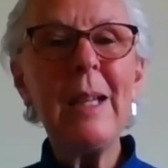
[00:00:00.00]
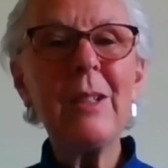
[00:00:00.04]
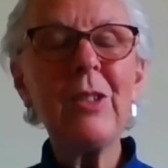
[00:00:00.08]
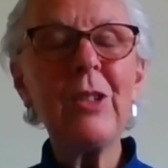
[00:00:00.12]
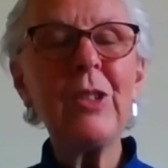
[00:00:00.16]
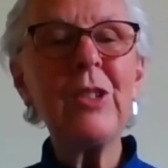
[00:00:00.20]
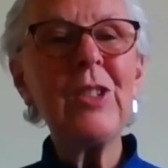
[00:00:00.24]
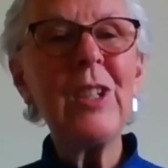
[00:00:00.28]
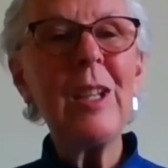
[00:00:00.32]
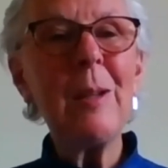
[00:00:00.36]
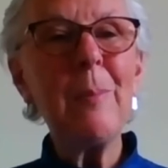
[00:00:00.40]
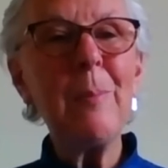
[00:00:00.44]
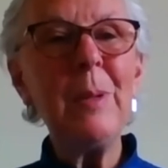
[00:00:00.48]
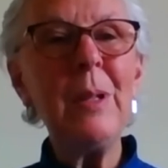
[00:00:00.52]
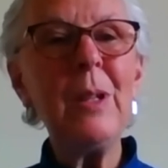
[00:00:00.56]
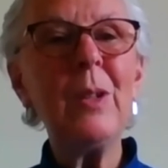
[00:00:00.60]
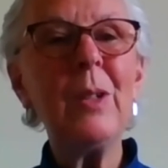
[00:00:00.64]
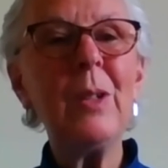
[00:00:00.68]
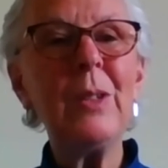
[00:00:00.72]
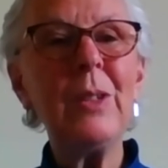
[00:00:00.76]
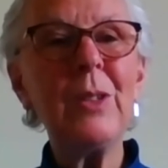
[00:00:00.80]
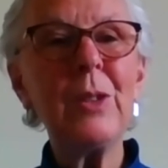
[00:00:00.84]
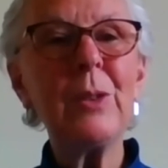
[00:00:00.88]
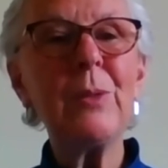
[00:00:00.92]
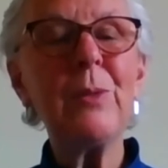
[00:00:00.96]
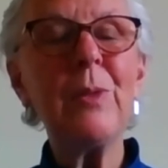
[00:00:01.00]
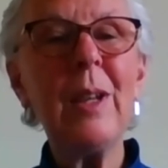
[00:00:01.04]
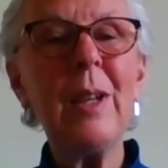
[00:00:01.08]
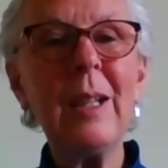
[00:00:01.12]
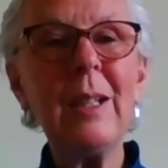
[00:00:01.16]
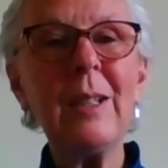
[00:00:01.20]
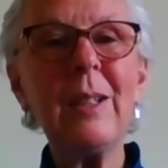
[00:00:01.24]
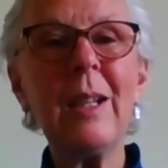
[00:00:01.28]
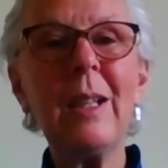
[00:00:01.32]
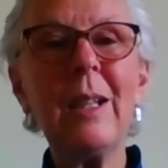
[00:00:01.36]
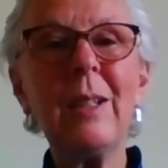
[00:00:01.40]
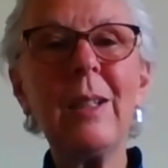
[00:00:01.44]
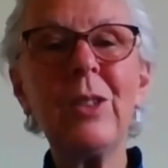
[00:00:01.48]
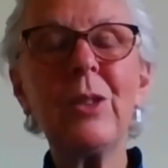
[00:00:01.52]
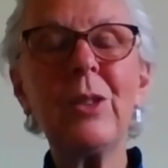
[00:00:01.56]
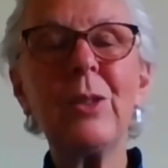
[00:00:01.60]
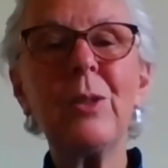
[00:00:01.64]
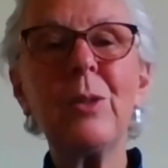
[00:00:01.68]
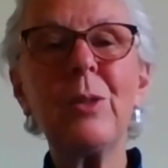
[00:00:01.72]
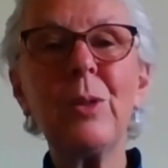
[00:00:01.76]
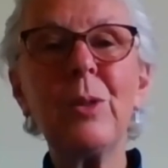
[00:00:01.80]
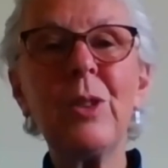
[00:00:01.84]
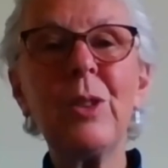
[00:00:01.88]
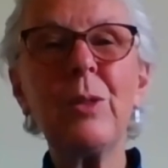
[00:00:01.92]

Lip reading: to step beyond, to find out, to